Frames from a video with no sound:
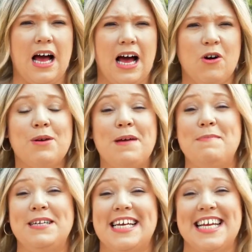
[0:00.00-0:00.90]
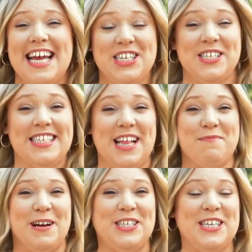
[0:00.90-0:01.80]
Our baby dedication
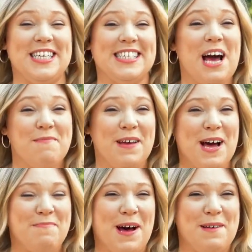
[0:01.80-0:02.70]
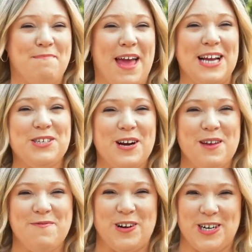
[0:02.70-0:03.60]
celebration is coming up on May
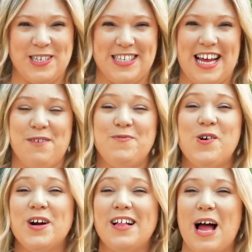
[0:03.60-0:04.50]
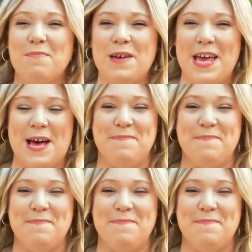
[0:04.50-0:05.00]
21st at 4 o'clock p.m.